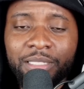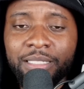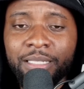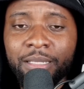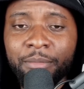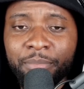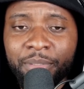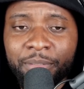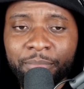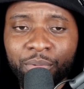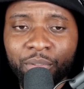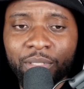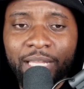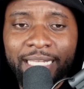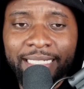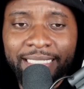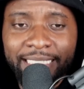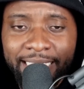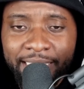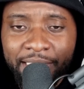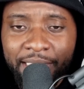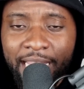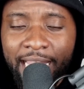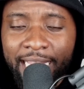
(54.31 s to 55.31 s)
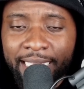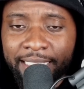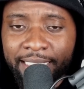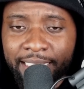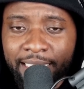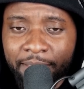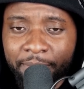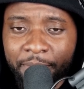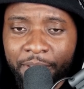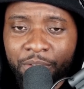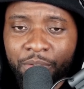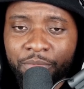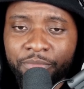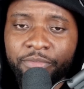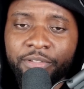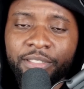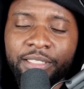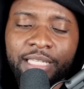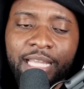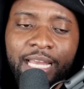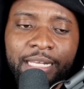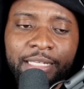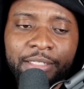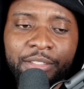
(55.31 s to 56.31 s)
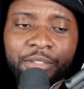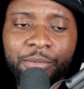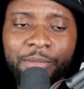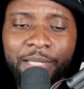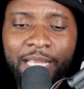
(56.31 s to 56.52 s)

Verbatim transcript: and some people like DJ Akademiks who decided